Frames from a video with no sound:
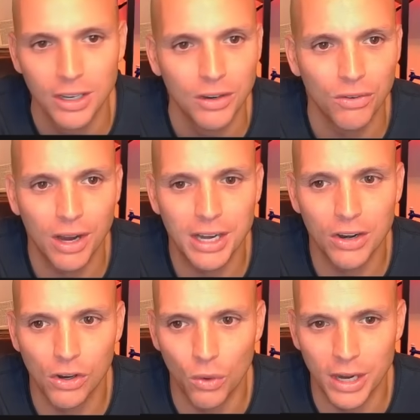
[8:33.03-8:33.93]
right
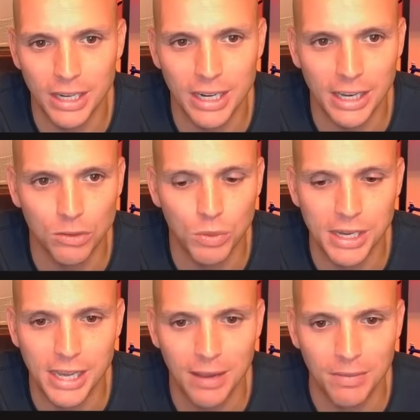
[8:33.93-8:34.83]
here going into next
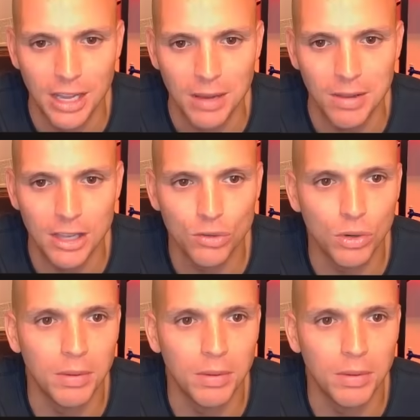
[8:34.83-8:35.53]
weekend. I mean, this would be